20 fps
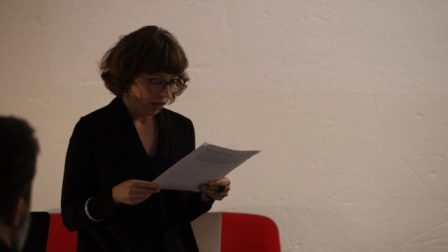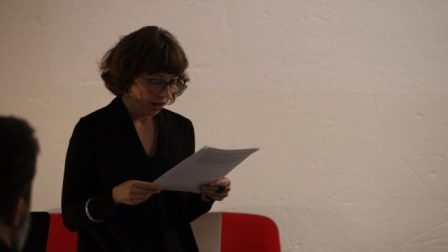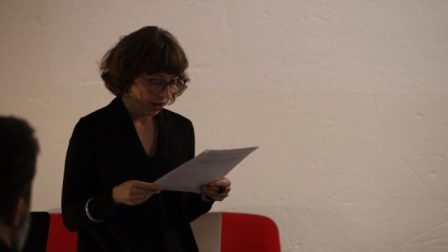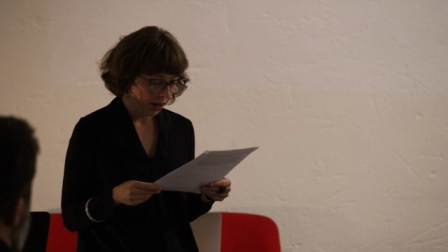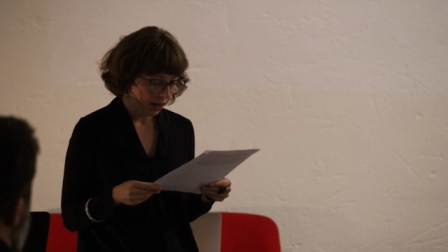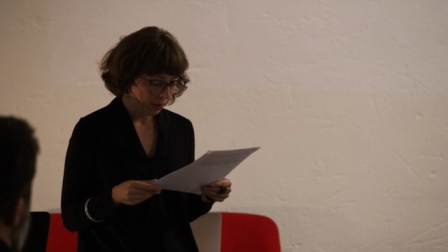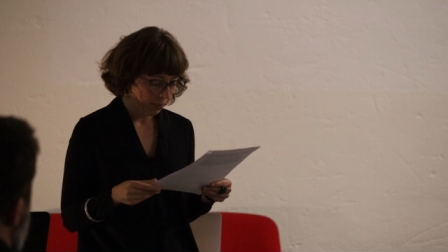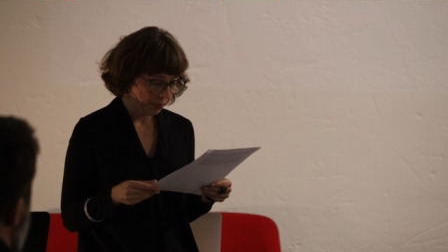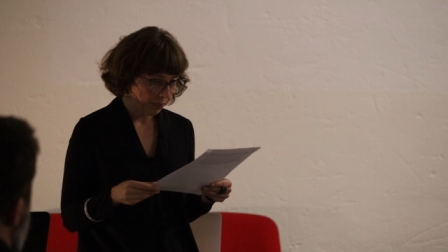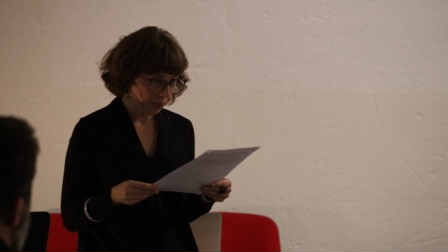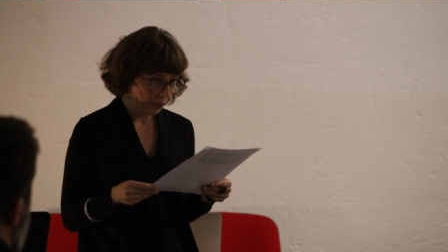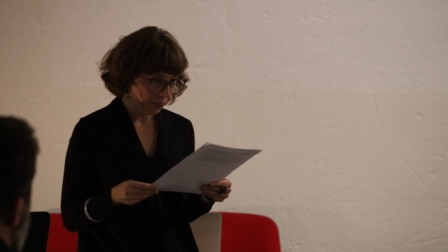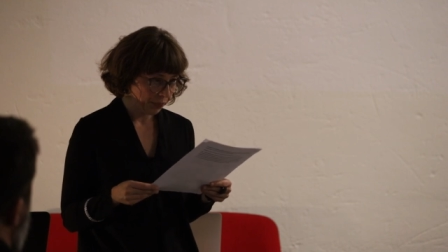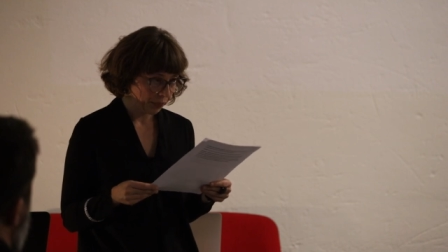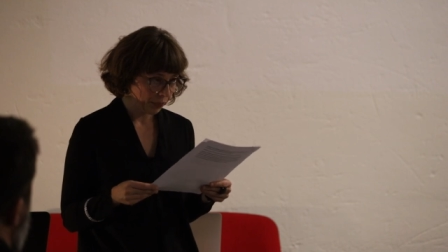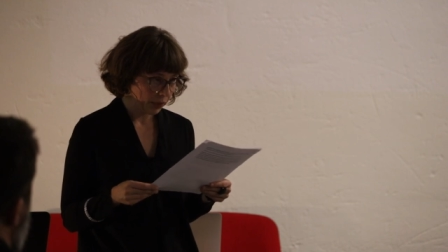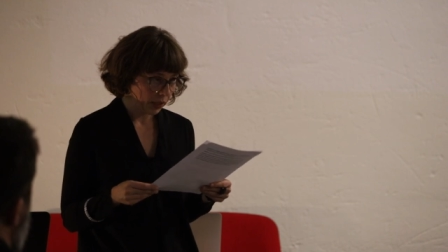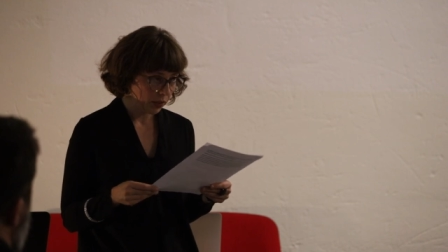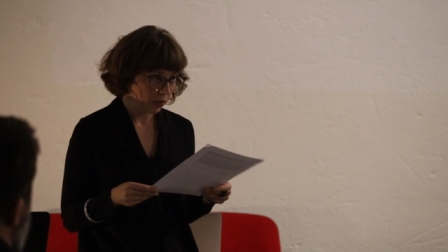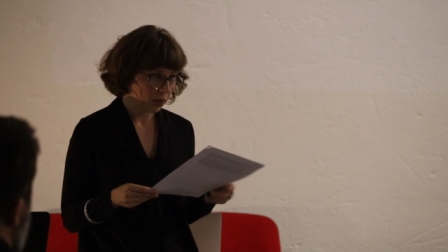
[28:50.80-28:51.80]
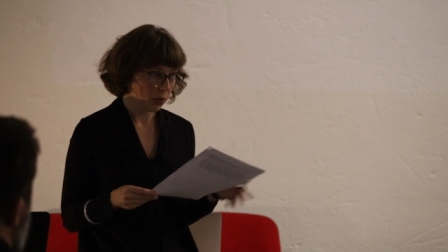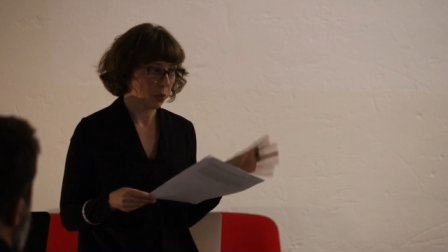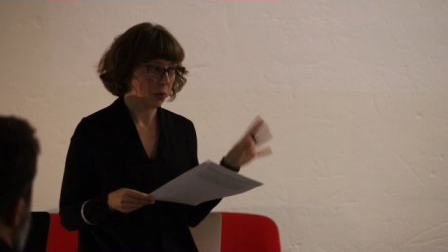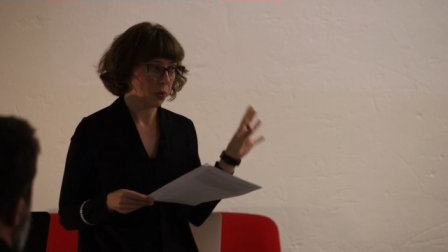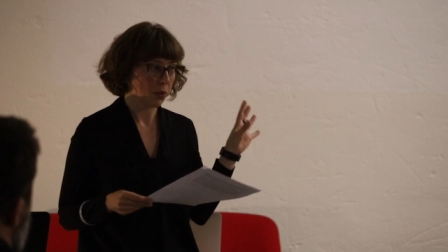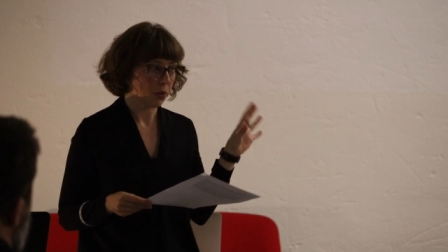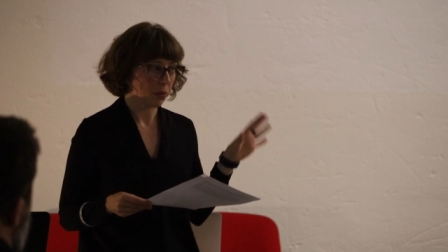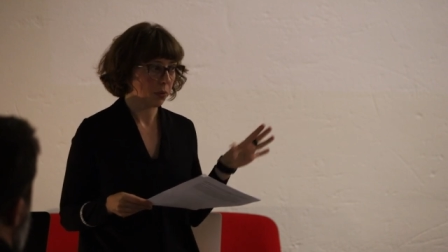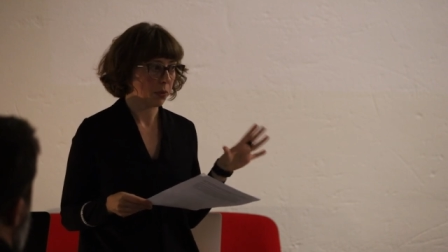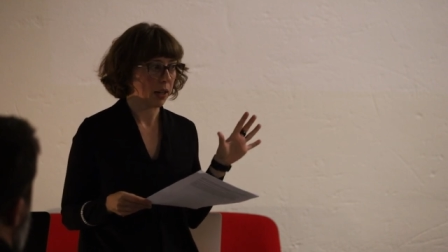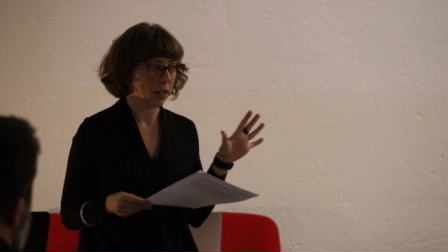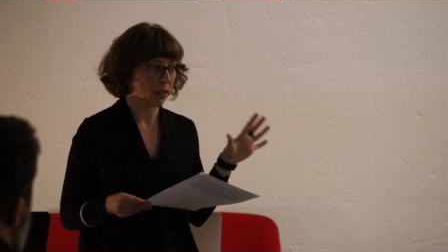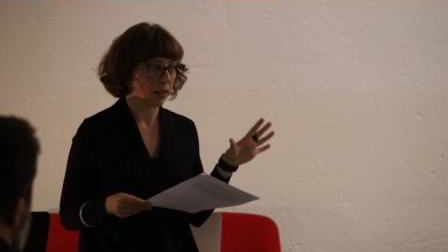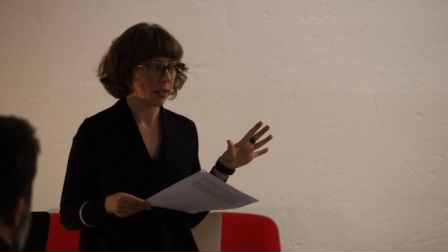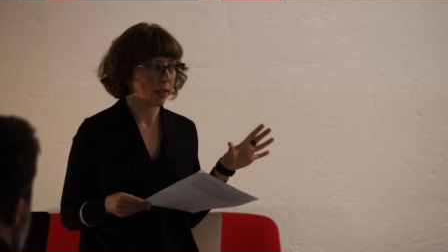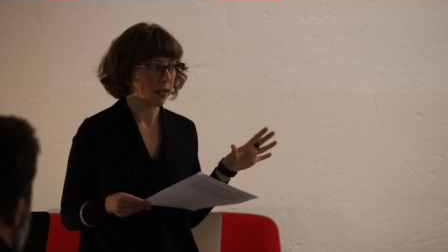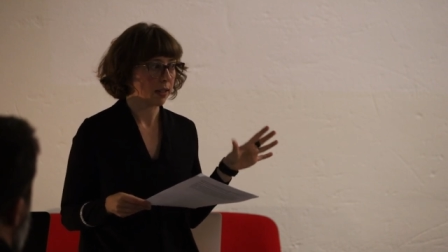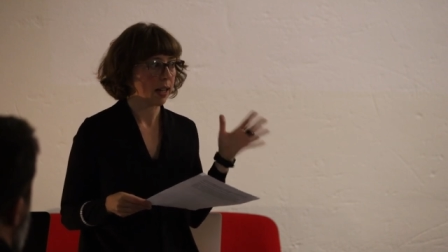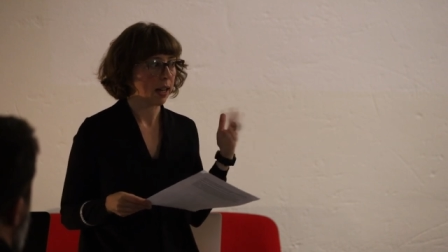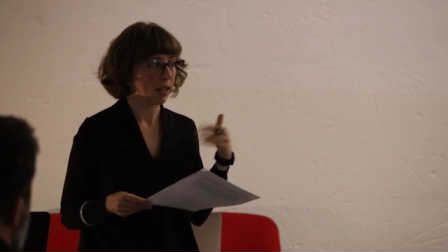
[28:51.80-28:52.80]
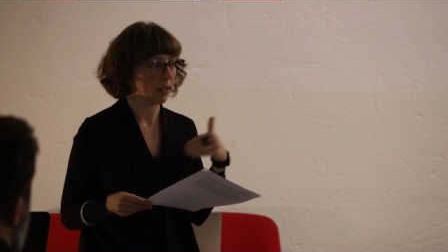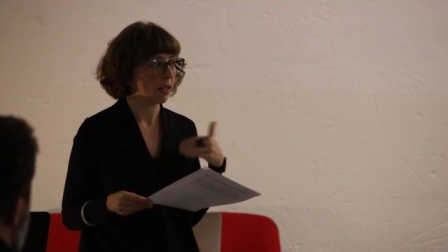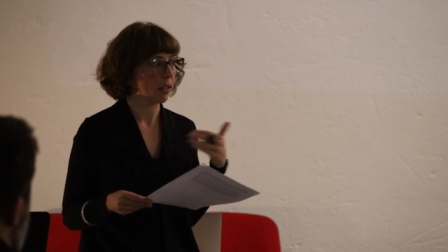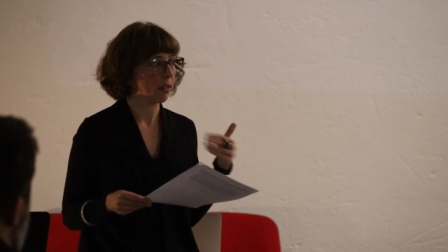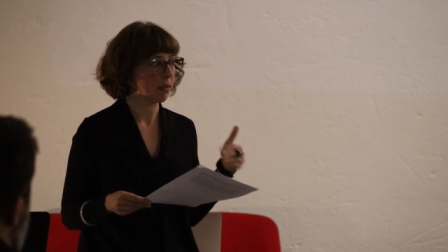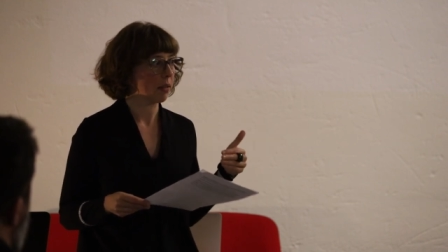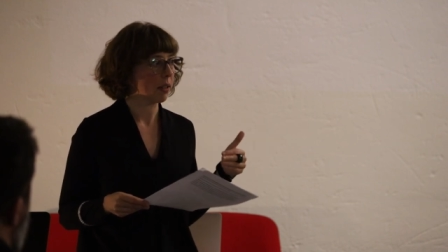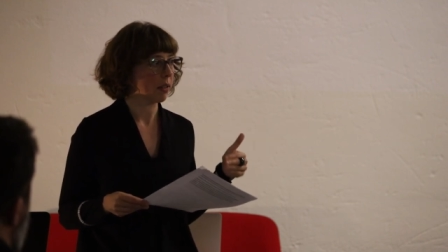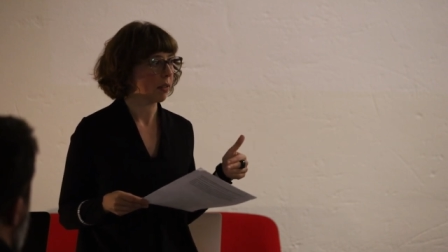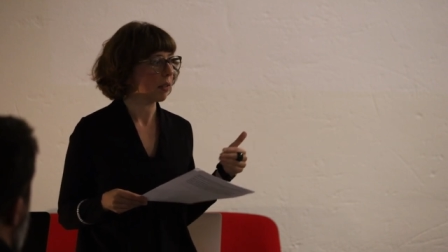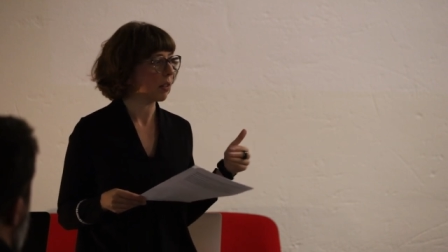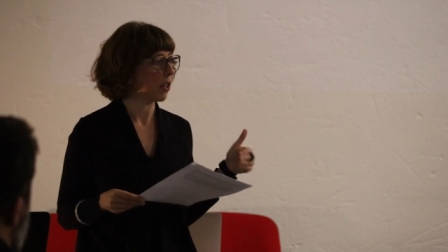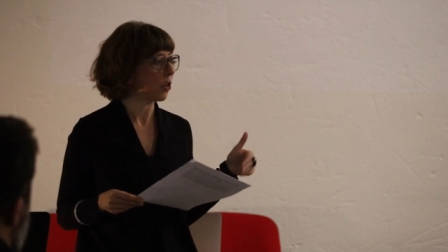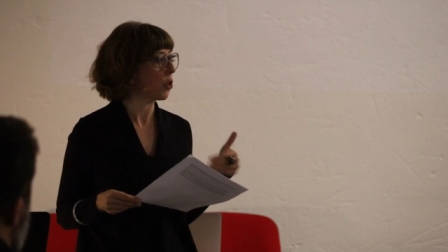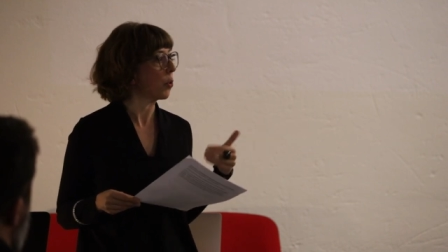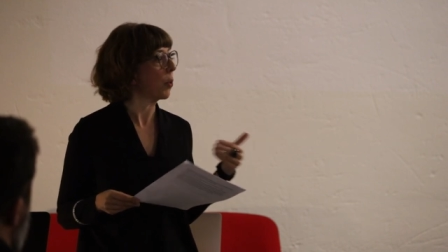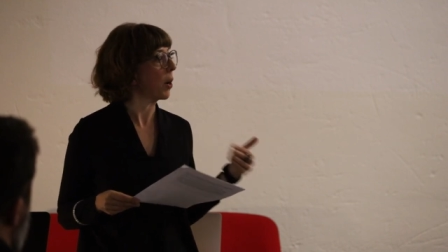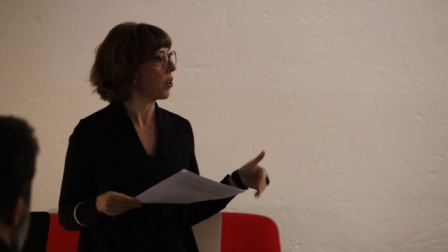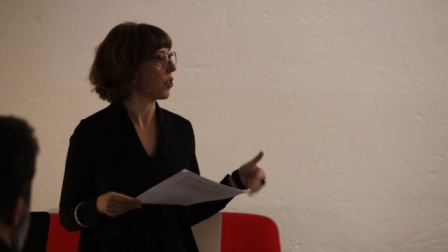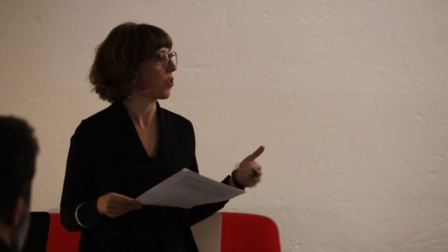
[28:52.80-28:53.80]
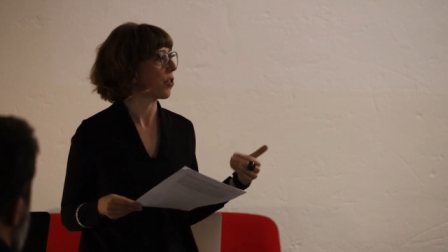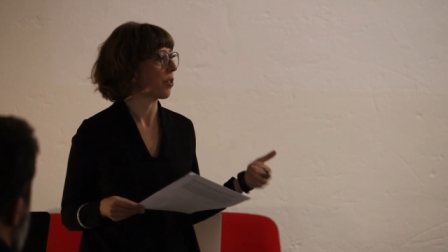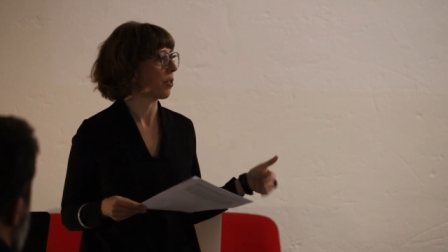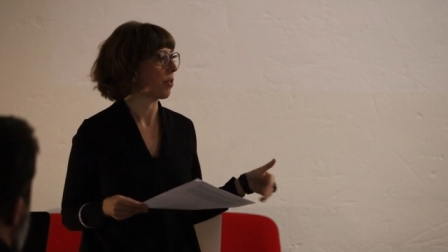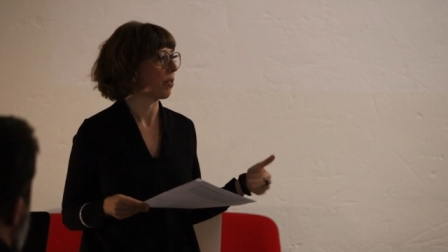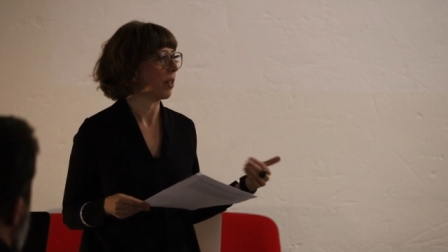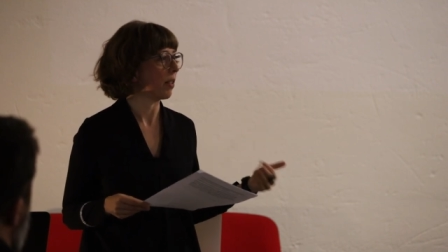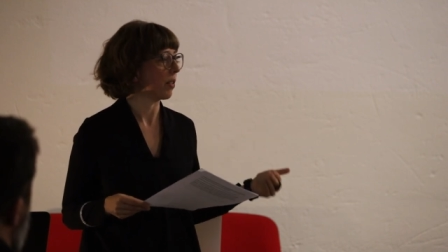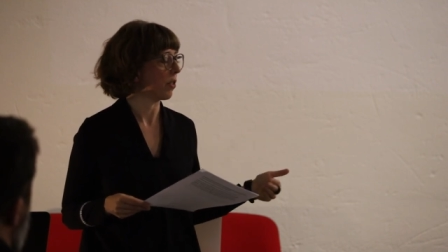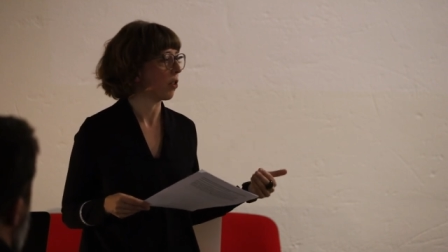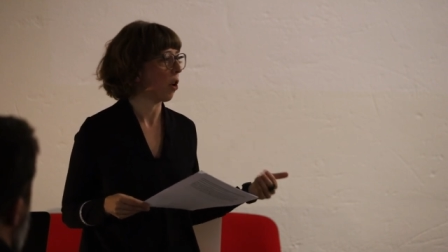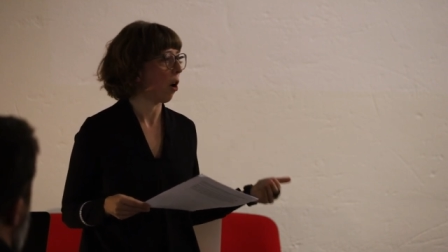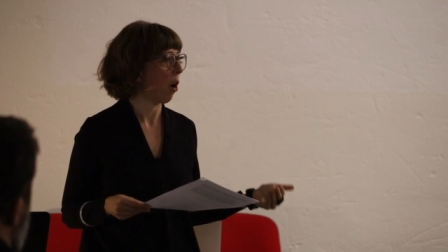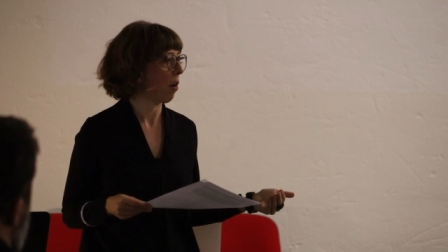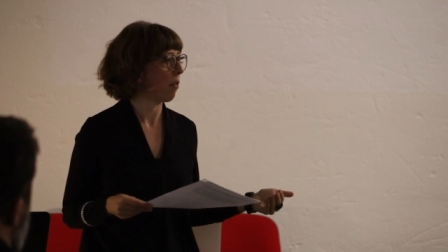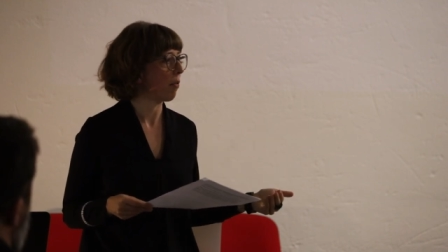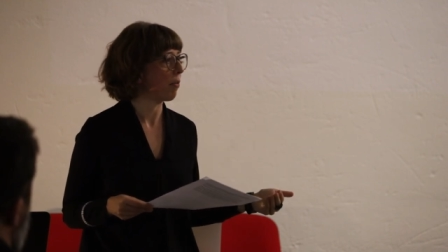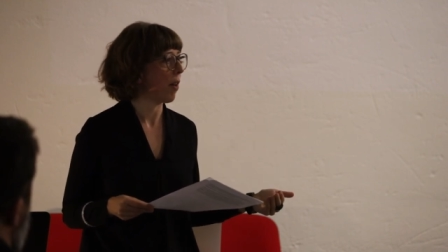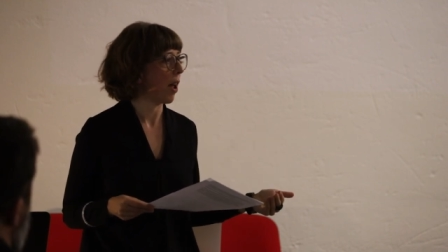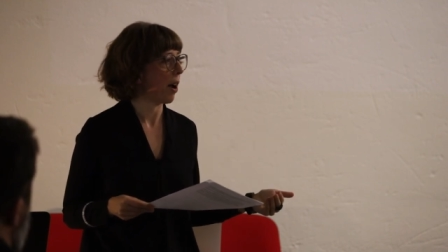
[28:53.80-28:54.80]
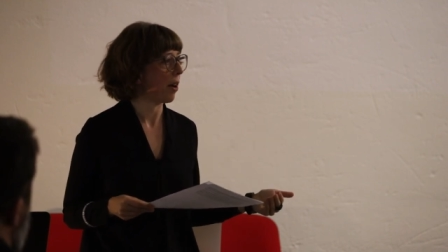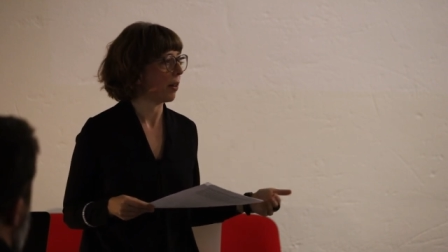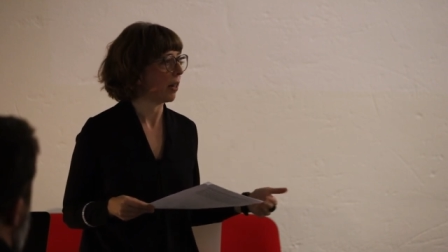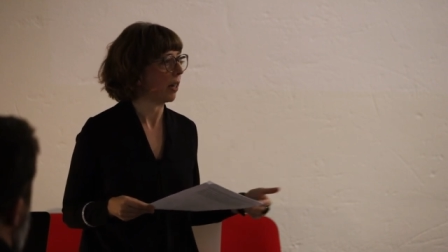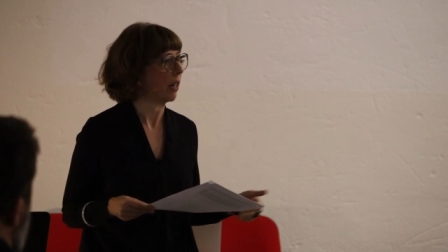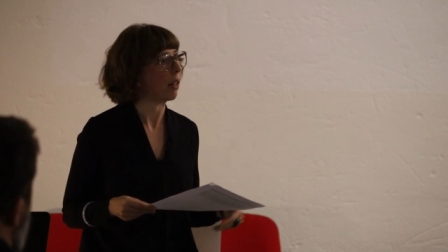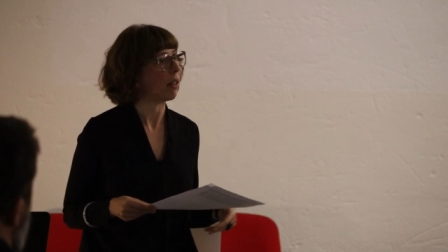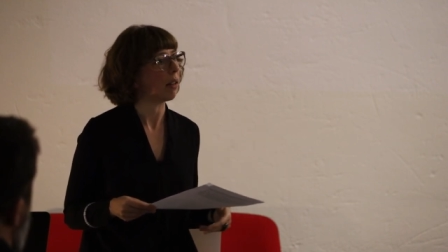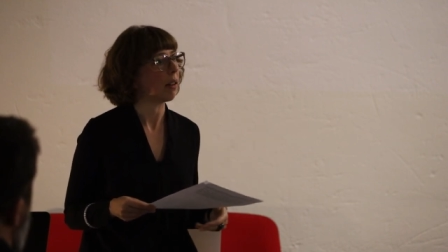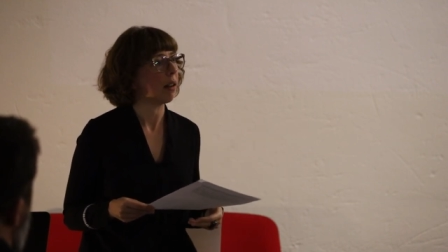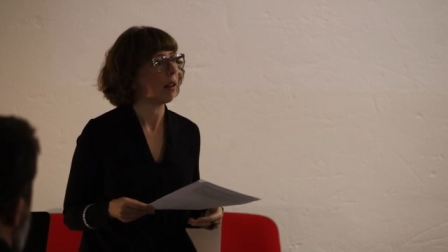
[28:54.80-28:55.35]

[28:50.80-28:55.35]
Um, so, so, as I said, the situation is not very